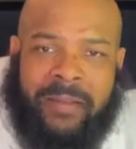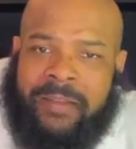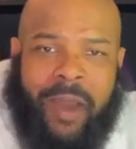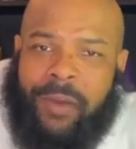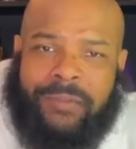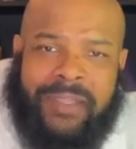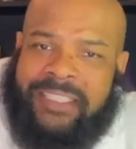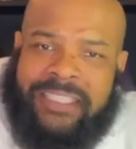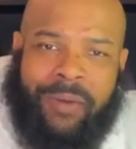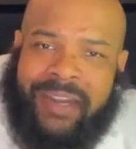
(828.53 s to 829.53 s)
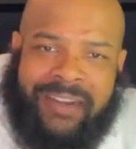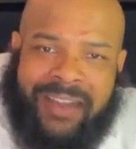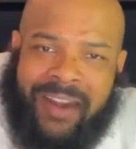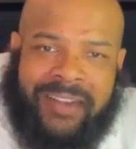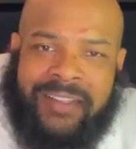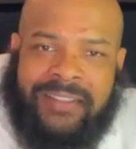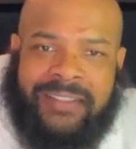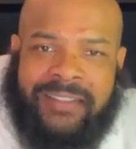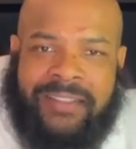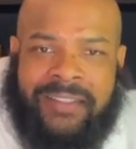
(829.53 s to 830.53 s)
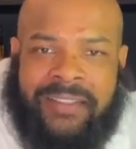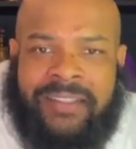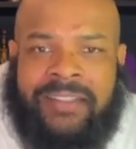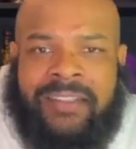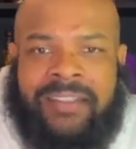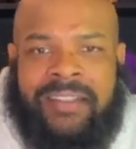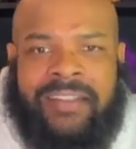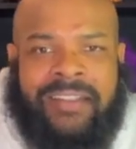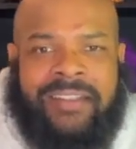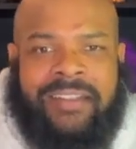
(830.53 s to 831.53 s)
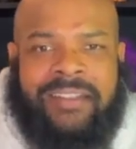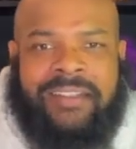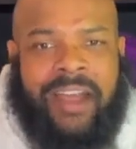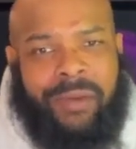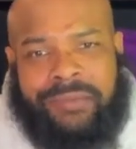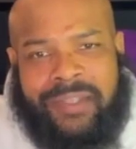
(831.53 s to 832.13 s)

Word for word: No one's really showing their darkness. No one's